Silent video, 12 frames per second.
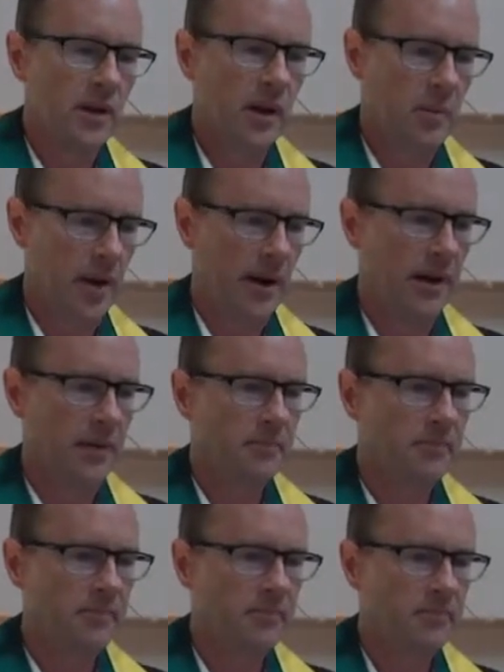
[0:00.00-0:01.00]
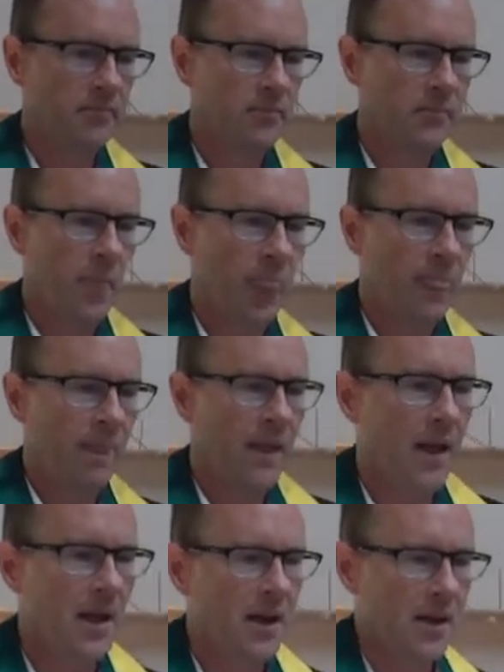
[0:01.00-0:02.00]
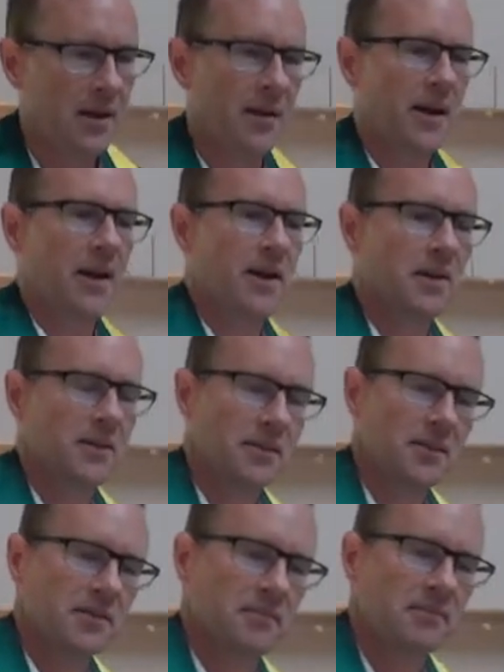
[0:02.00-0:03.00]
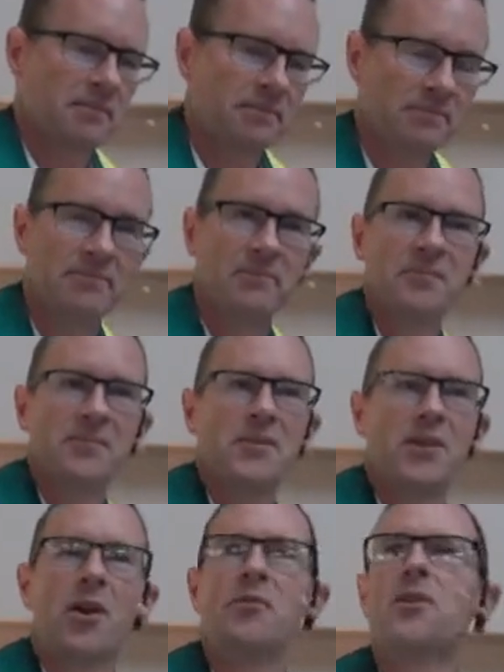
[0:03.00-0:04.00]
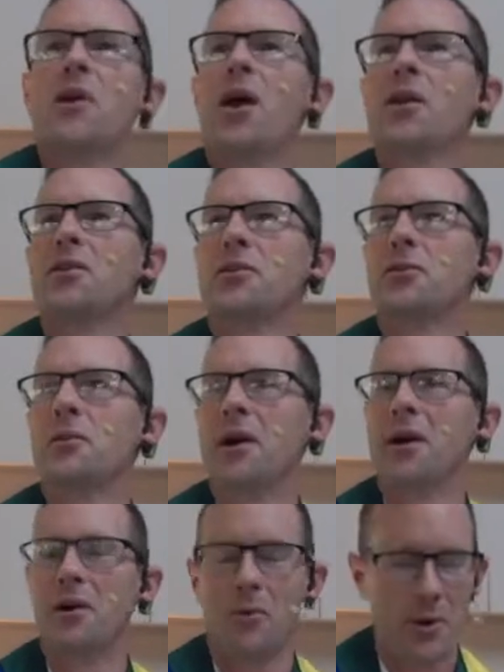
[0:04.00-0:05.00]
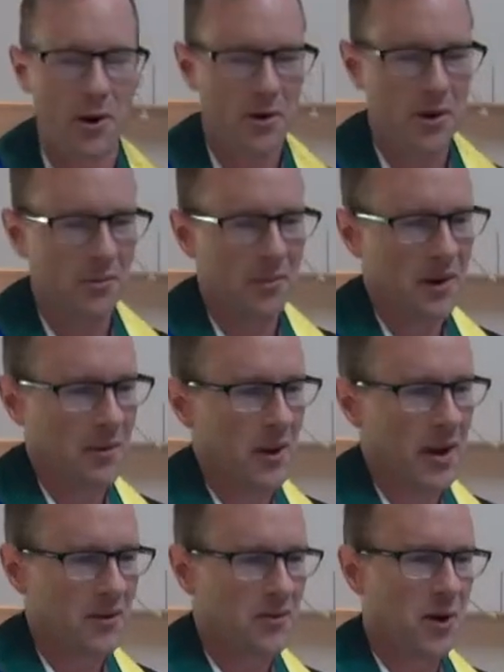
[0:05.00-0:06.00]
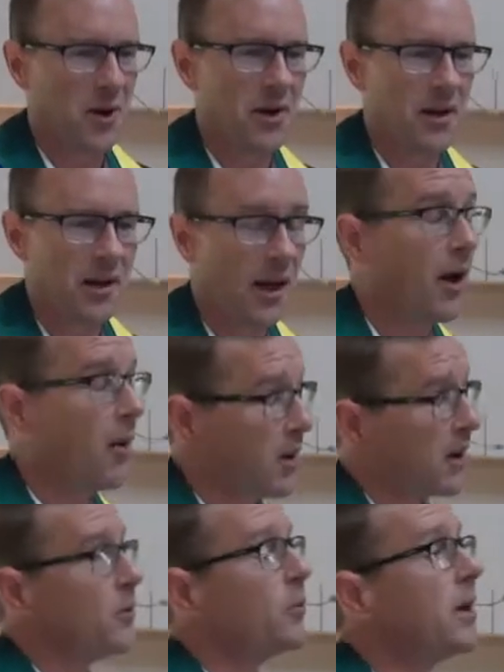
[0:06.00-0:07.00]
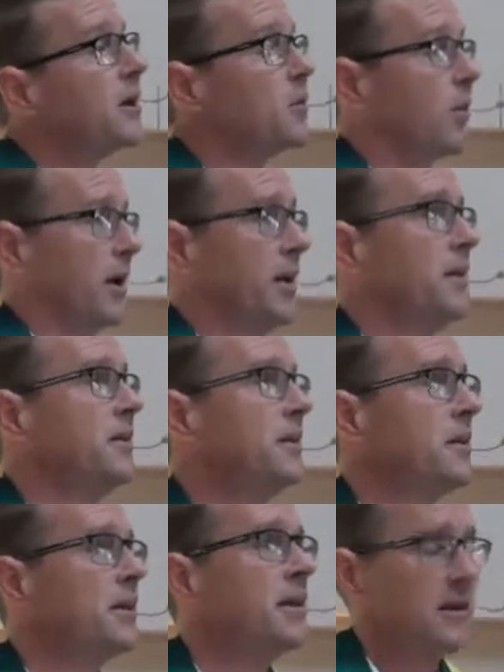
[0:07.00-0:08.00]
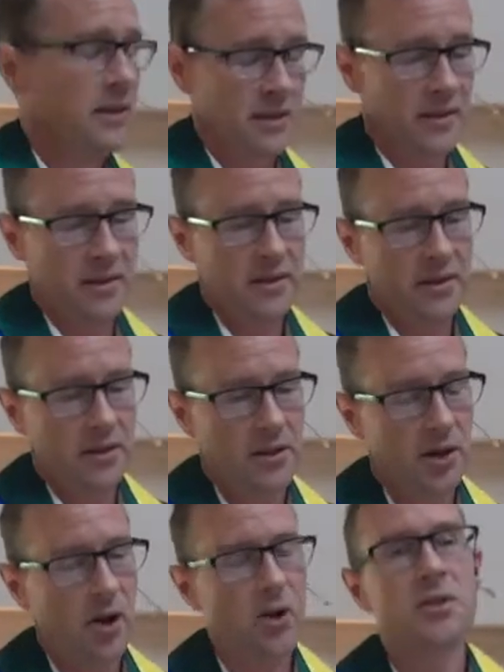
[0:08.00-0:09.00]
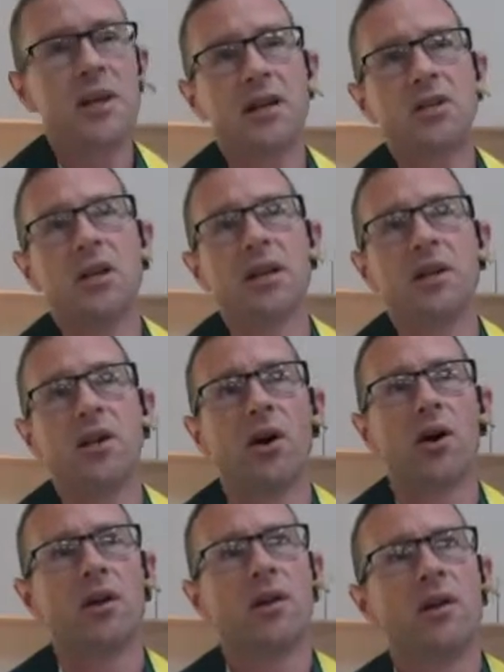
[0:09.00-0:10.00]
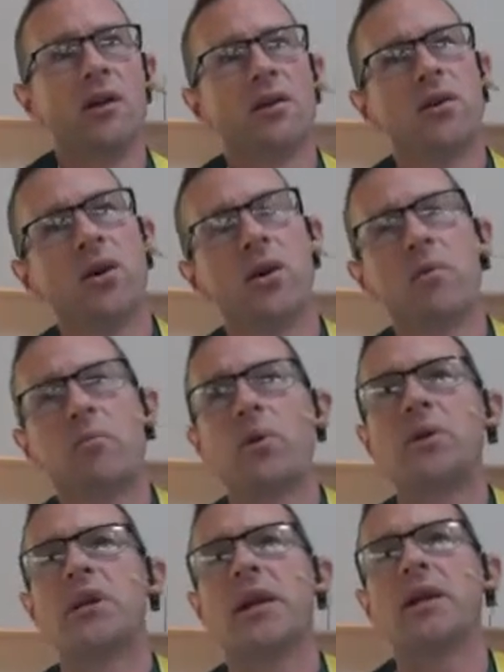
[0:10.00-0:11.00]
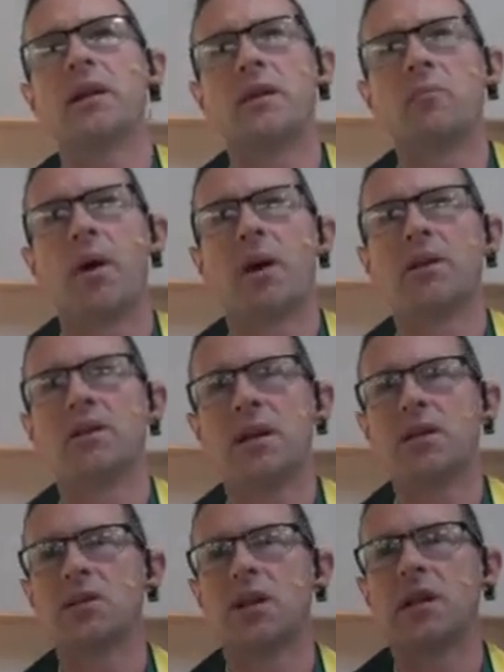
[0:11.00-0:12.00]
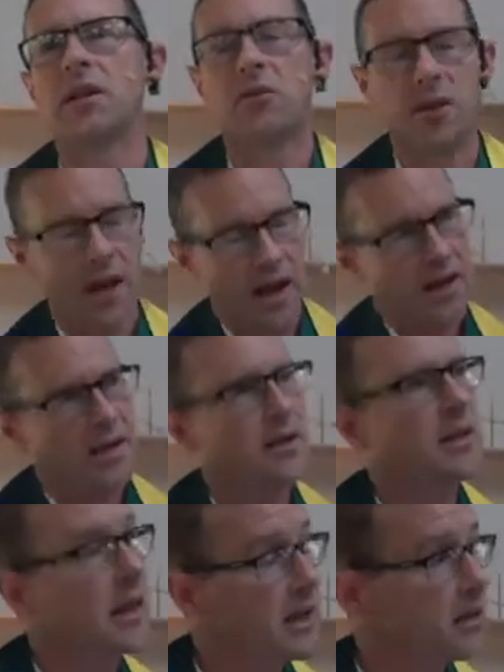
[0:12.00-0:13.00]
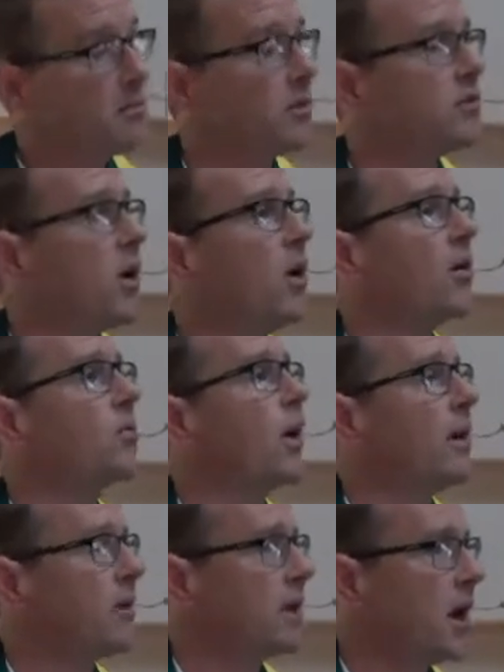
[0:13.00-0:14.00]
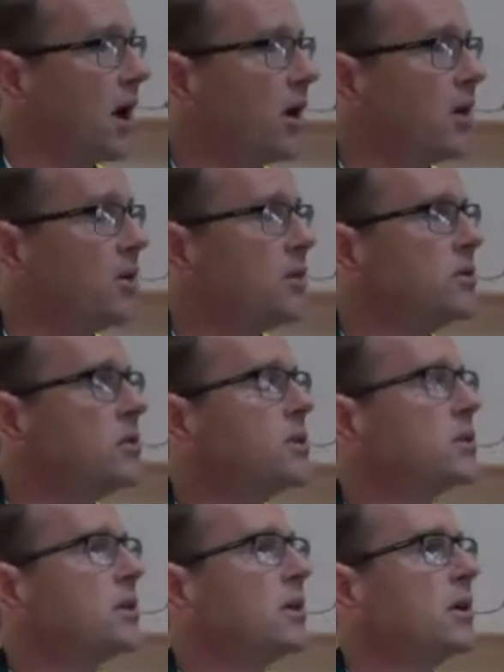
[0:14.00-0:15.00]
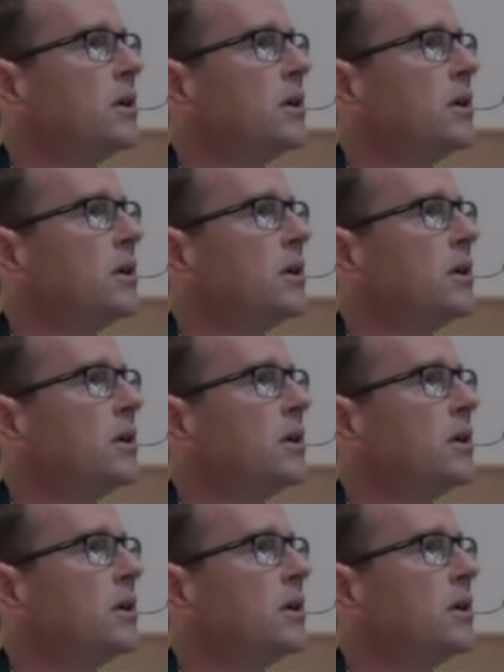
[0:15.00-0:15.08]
about it. And, you know, if you're going to welcome a man of God in, I mean a real one, you know, who's actually not pretending but is actually creating the kingdom of God where he goes,